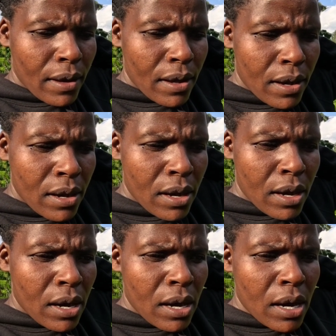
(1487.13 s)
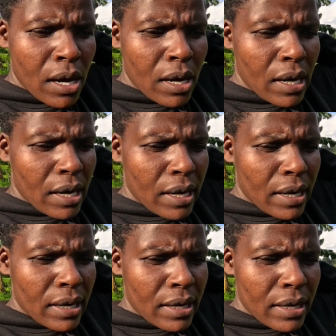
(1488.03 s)

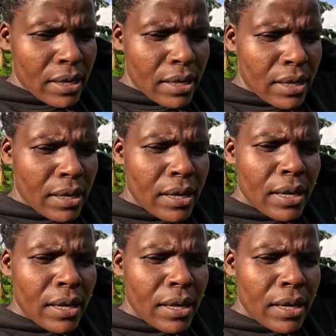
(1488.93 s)
(no one is talking)